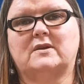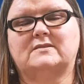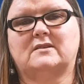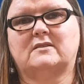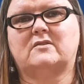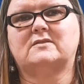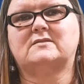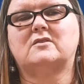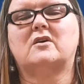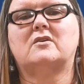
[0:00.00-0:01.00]
is that there is
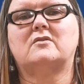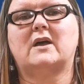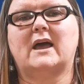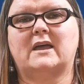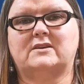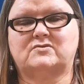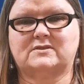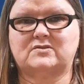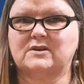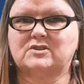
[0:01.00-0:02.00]
no age
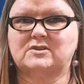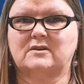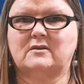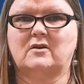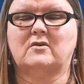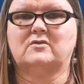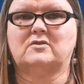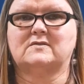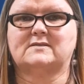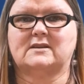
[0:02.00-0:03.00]
restriction on you
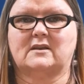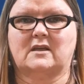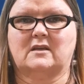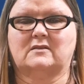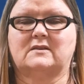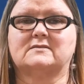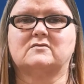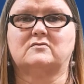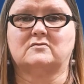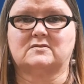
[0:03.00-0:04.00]
studying these
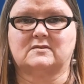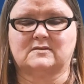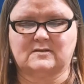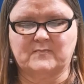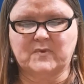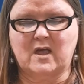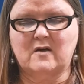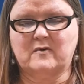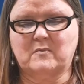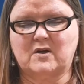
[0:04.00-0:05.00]
courses.
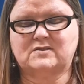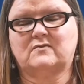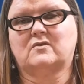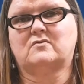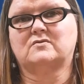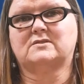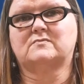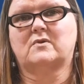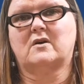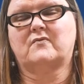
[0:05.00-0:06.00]
For most of the courses
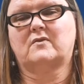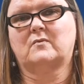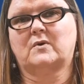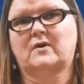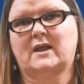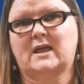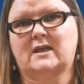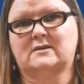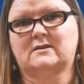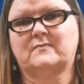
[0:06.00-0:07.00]
we offer at
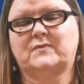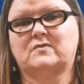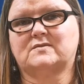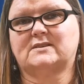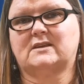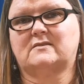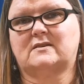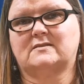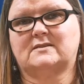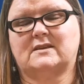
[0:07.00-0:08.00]
Wirreanda, you'll see that
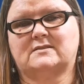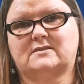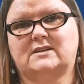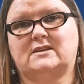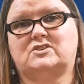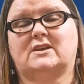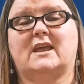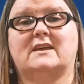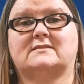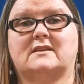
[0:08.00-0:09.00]
it says
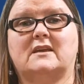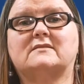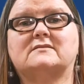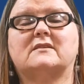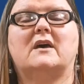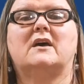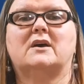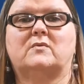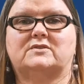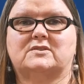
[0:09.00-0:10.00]
TGSS,
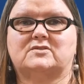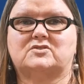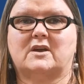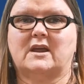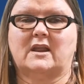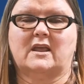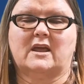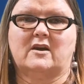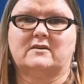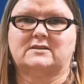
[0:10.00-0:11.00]
which is Training
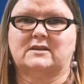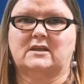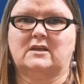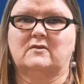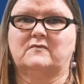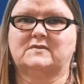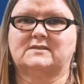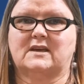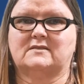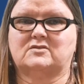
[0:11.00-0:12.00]
Guarantee for
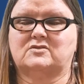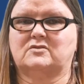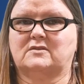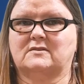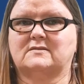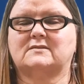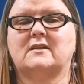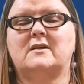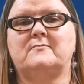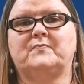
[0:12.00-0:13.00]
Safe Students.
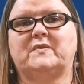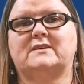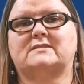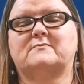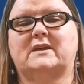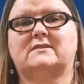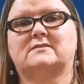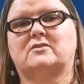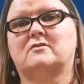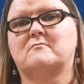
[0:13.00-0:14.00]
This means
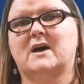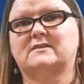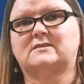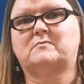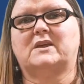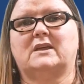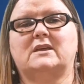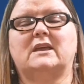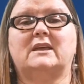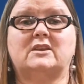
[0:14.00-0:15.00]
that you must be
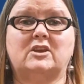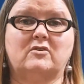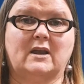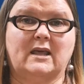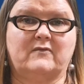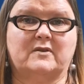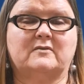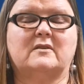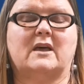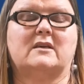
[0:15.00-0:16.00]
in Year
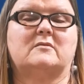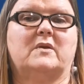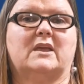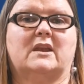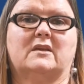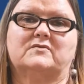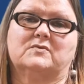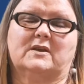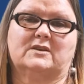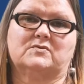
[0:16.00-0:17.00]
11 at the beginning of
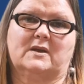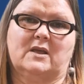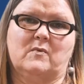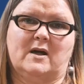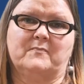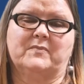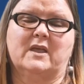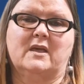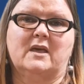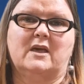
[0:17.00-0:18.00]
2021,
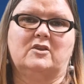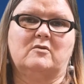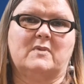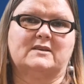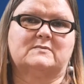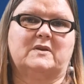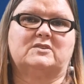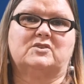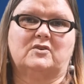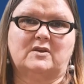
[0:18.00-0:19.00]
and you must be
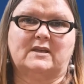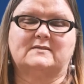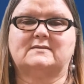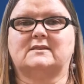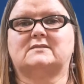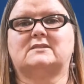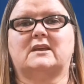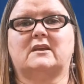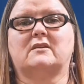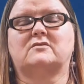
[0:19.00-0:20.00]
turning
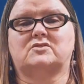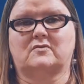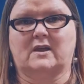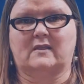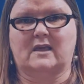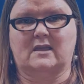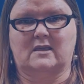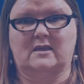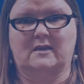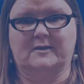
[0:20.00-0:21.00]
16 during that
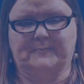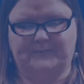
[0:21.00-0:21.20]
year.